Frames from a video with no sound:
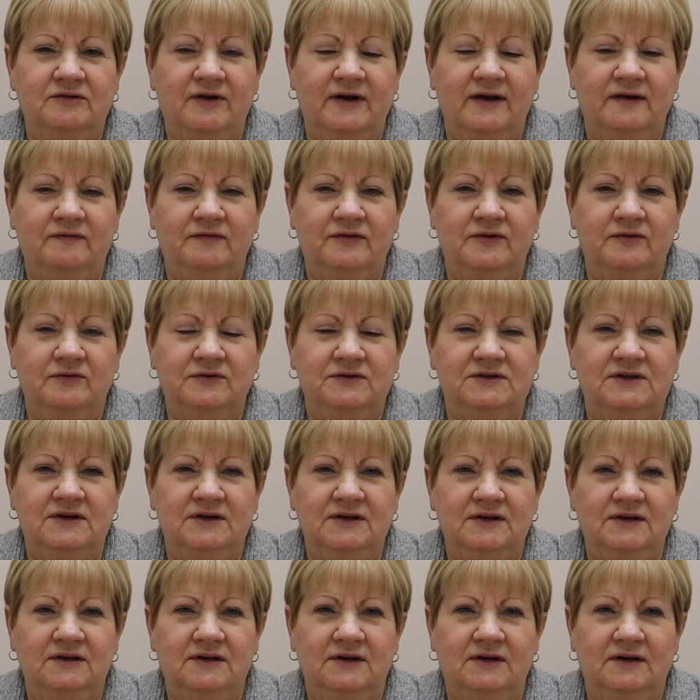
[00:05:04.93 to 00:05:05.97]
I have
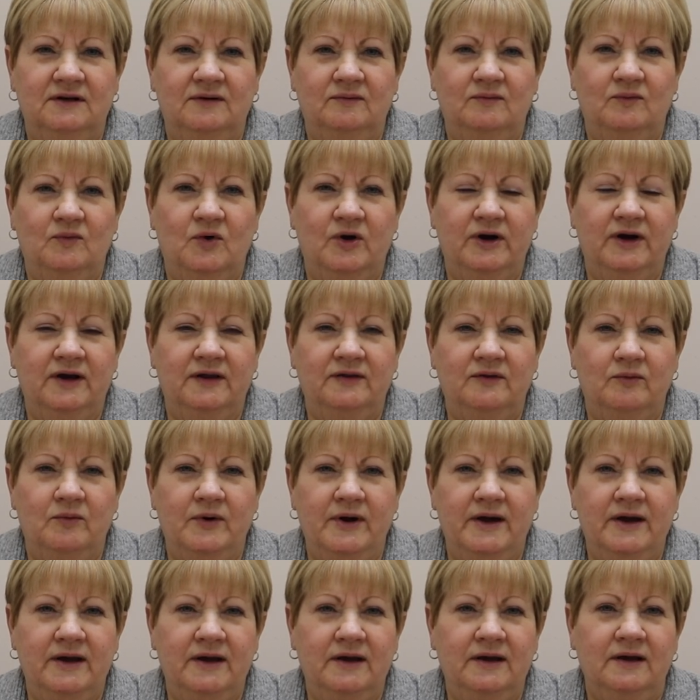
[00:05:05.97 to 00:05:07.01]
13 and one on the
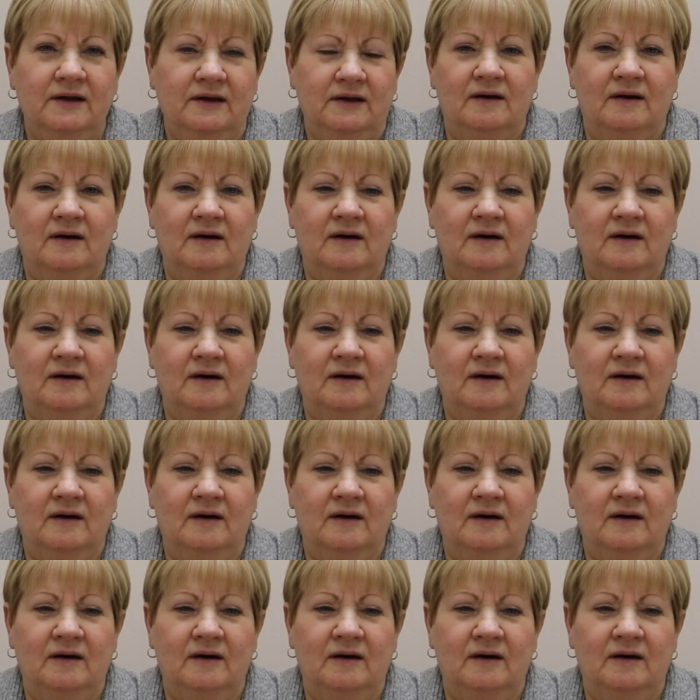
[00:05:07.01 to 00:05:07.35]
way,